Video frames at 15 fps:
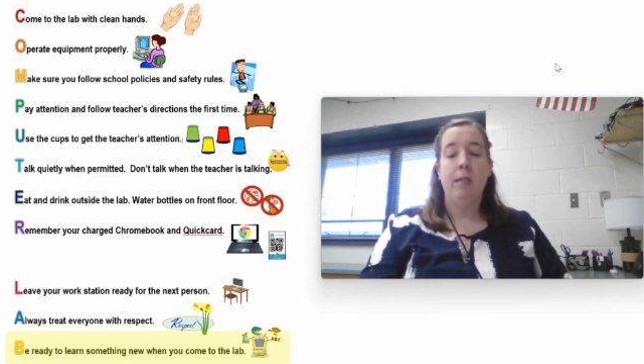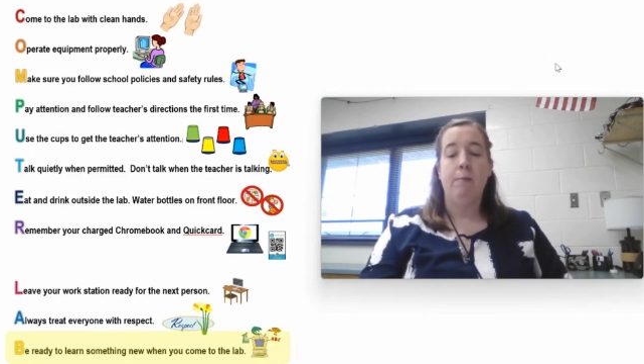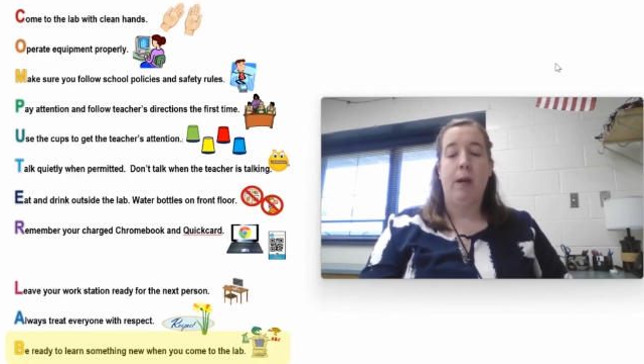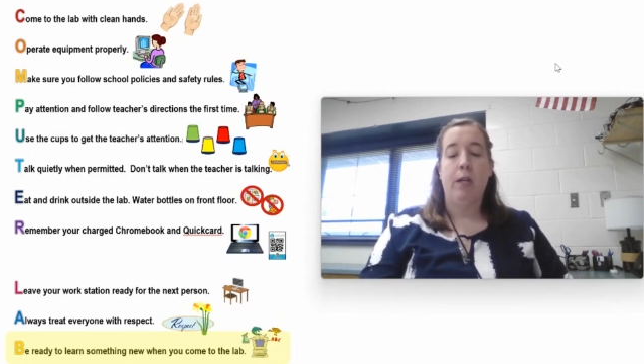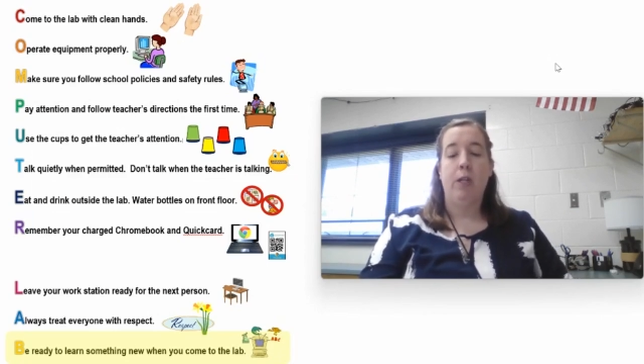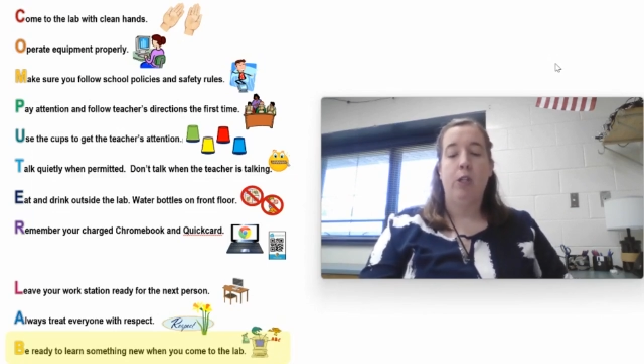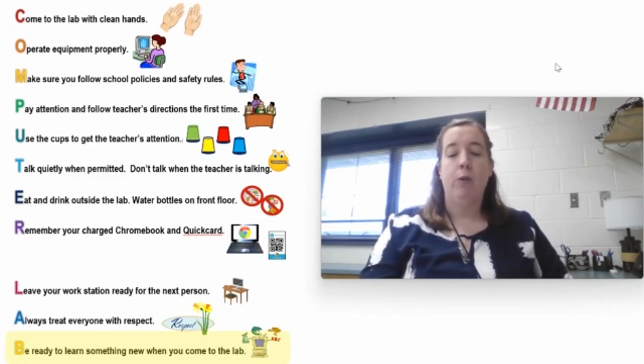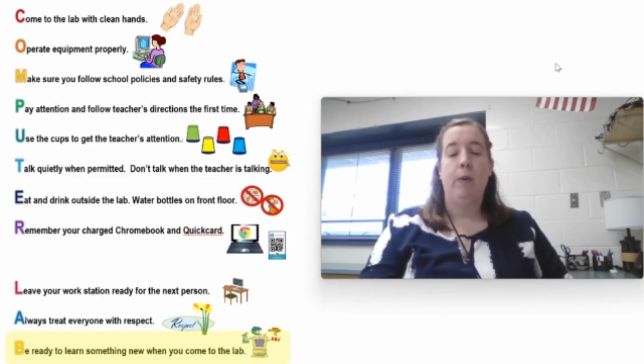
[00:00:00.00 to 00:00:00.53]

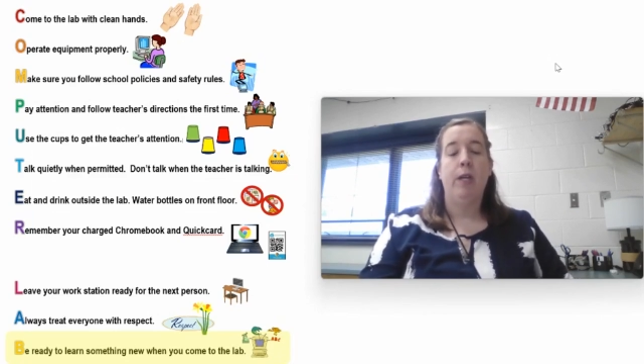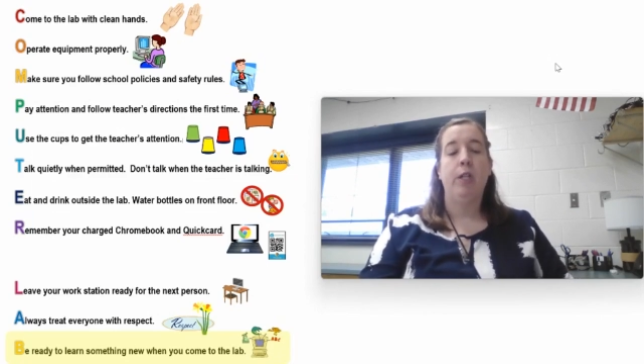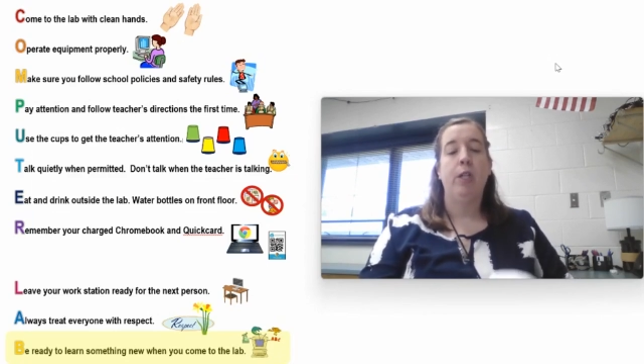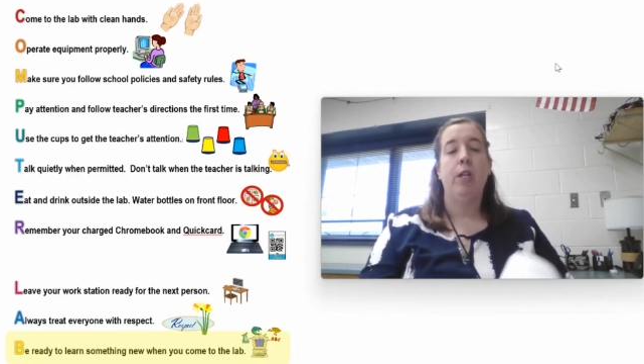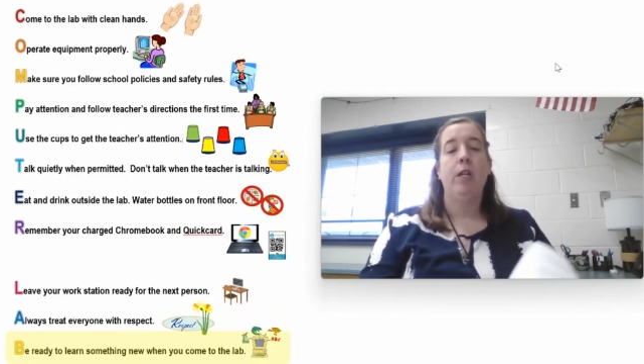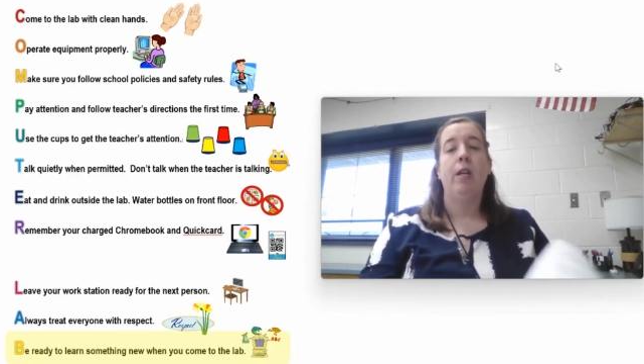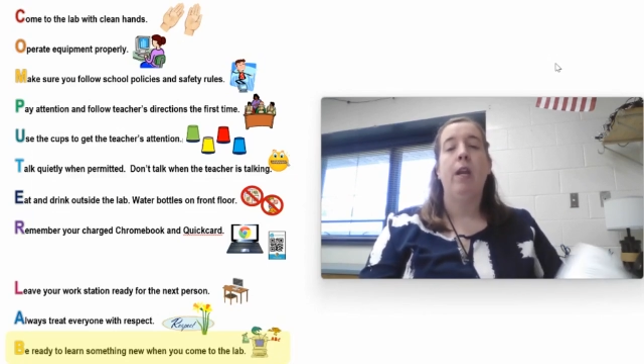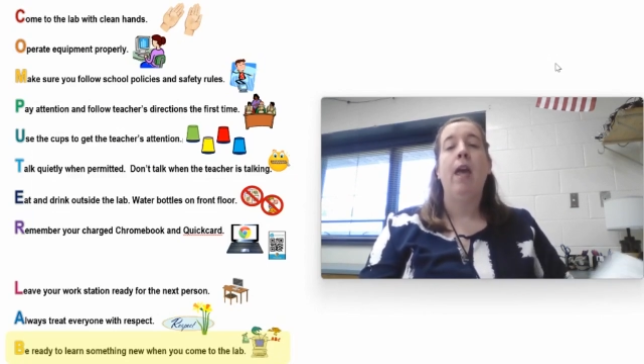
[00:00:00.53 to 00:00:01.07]

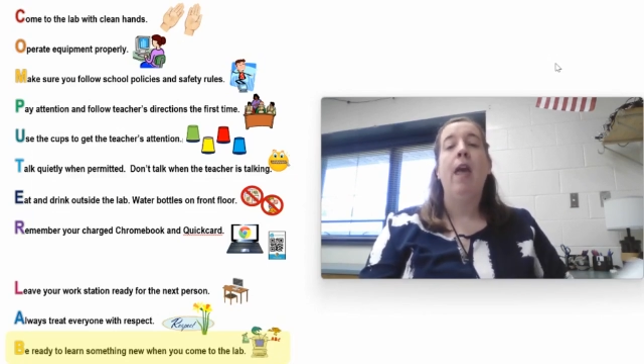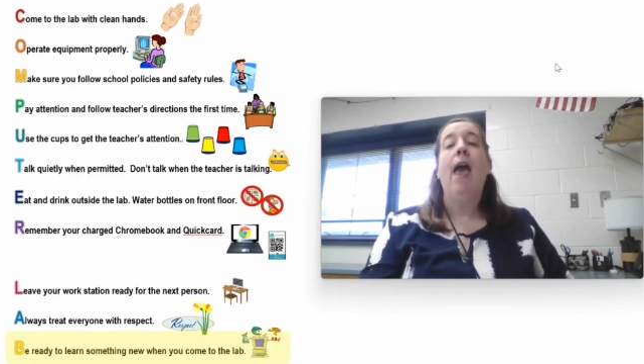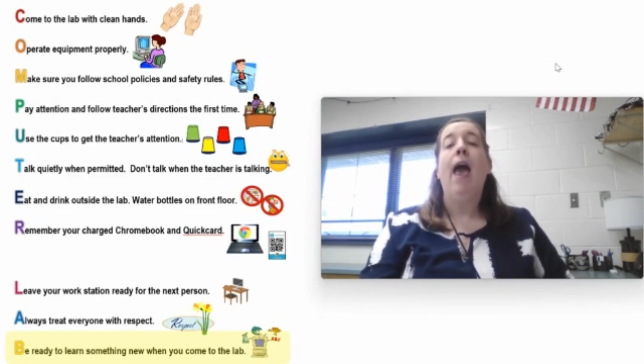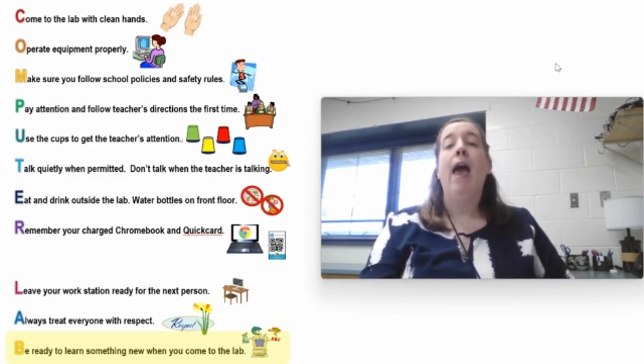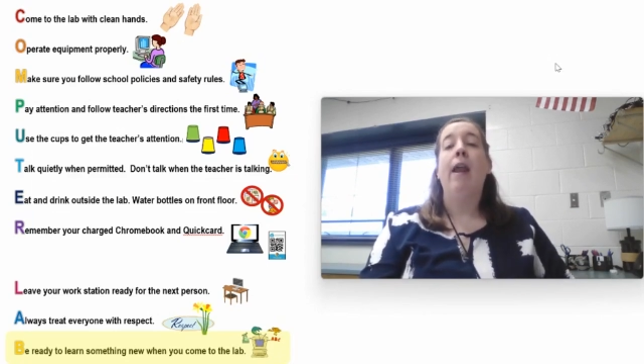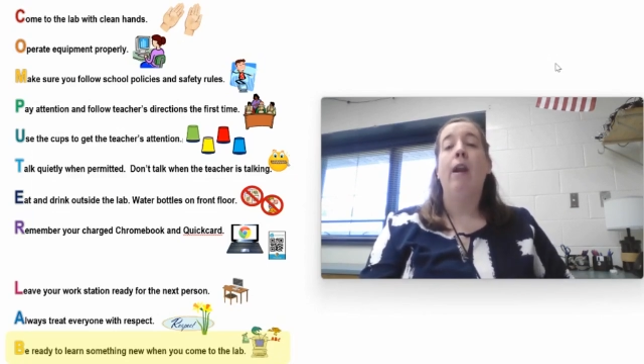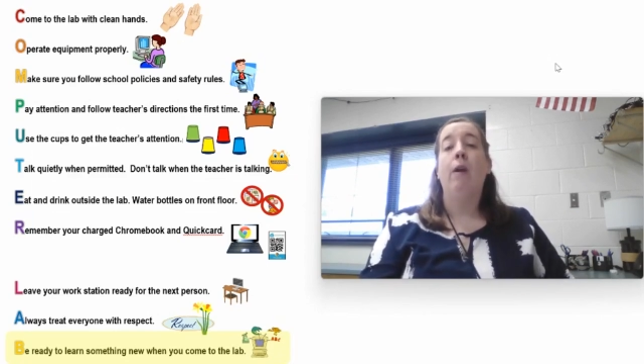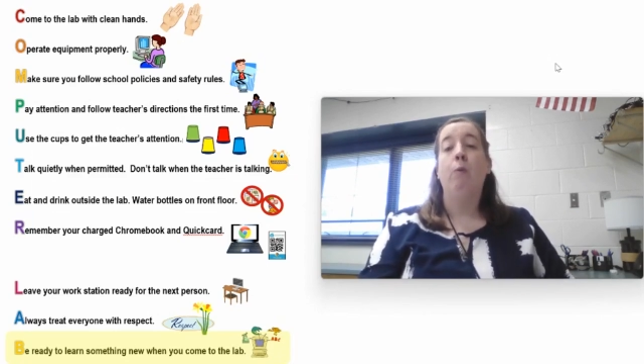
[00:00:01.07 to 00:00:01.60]
punctuation,
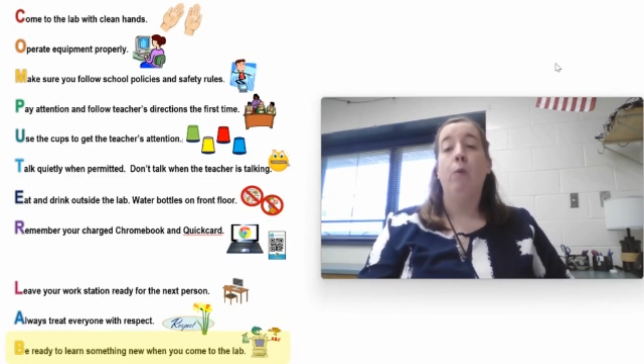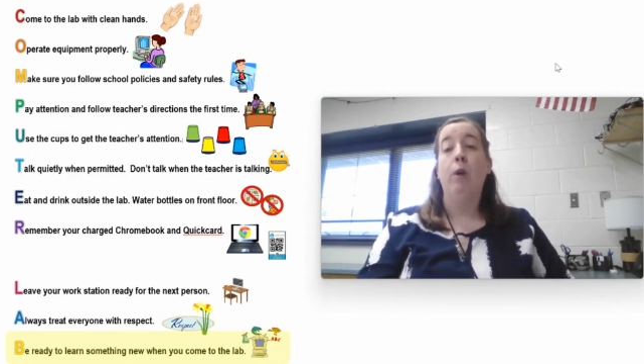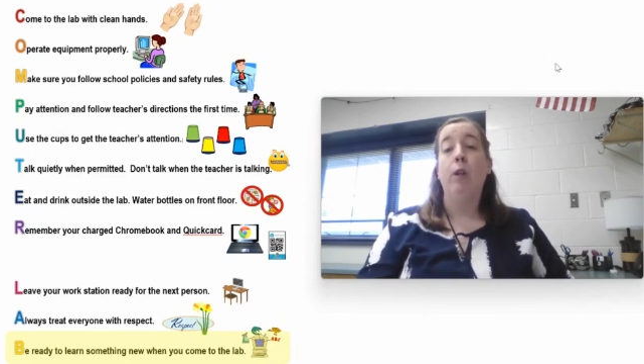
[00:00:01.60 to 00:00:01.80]
and we'll